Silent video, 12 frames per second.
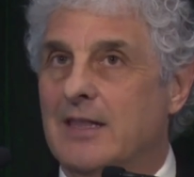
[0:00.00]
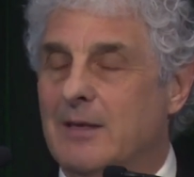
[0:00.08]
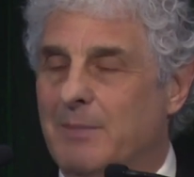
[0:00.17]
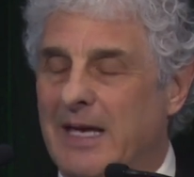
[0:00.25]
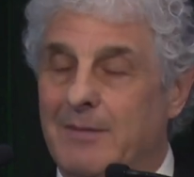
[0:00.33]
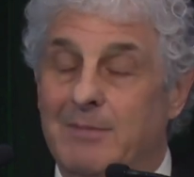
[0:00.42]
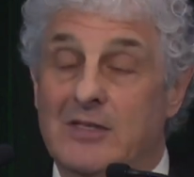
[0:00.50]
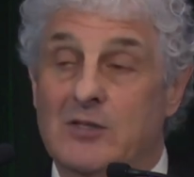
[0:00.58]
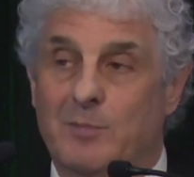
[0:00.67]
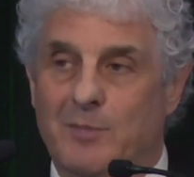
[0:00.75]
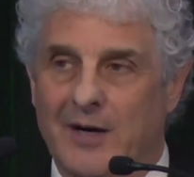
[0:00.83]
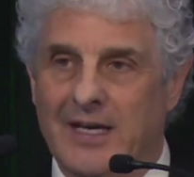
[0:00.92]
The
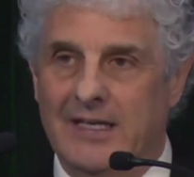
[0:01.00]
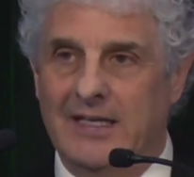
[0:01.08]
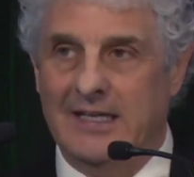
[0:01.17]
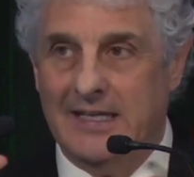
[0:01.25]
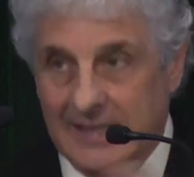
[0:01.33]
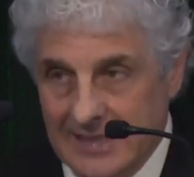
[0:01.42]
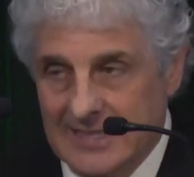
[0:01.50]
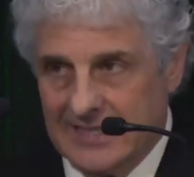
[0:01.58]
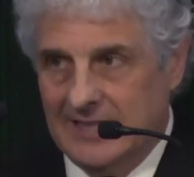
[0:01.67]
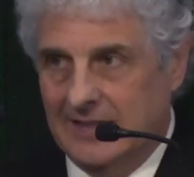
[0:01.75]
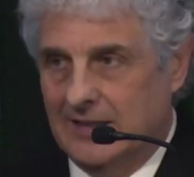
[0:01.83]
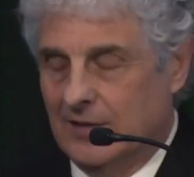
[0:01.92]
baby's brain
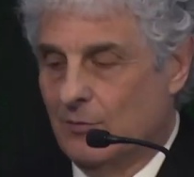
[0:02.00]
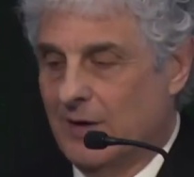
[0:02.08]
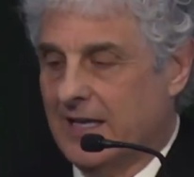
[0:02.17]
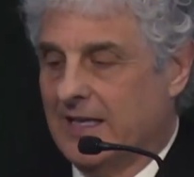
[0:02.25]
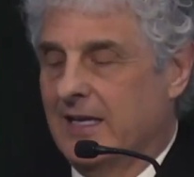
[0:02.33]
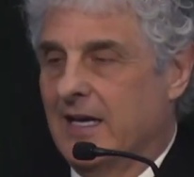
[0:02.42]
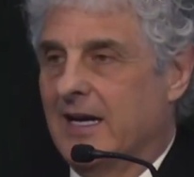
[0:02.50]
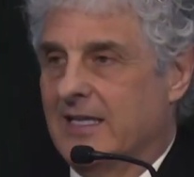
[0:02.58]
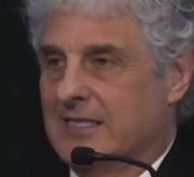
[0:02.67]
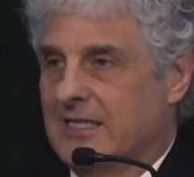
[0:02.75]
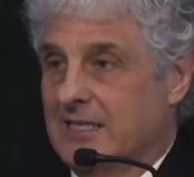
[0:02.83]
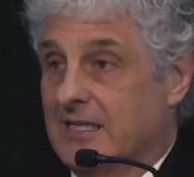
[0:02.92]
instantly
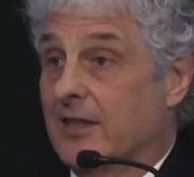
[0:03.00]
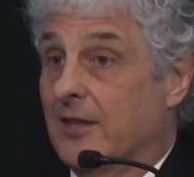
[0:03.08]
recognizes